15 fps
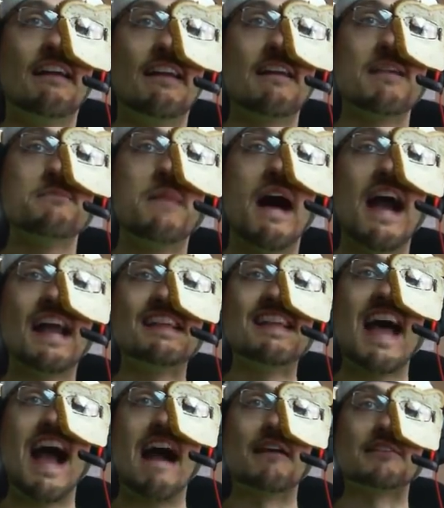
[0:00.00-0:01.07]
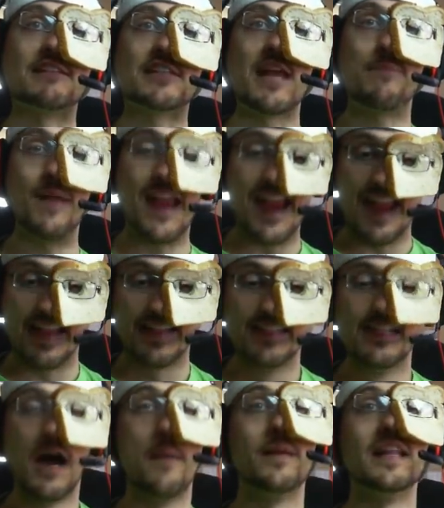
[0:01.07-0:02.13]
You're mine now, Chippy!
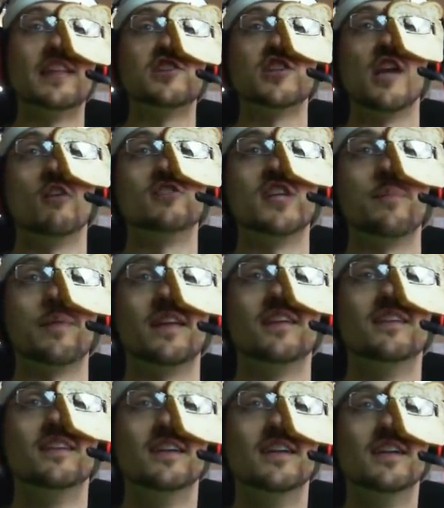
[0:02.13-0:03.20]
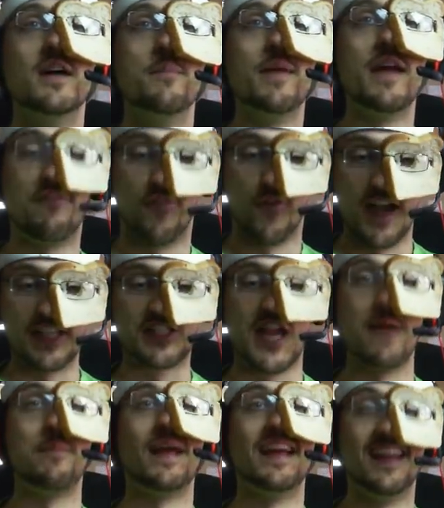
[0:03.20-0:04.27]
I'm gonna let you go, Chippy. Be free,
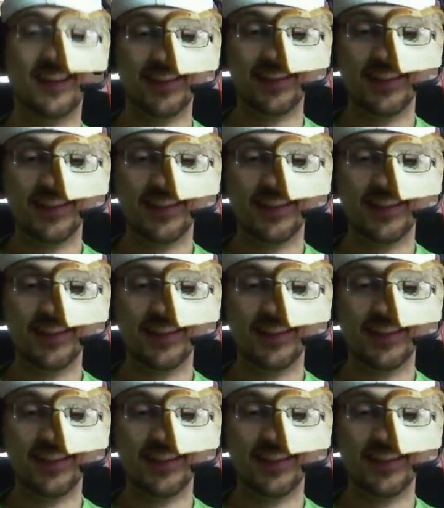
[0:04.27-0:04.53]
Chippy!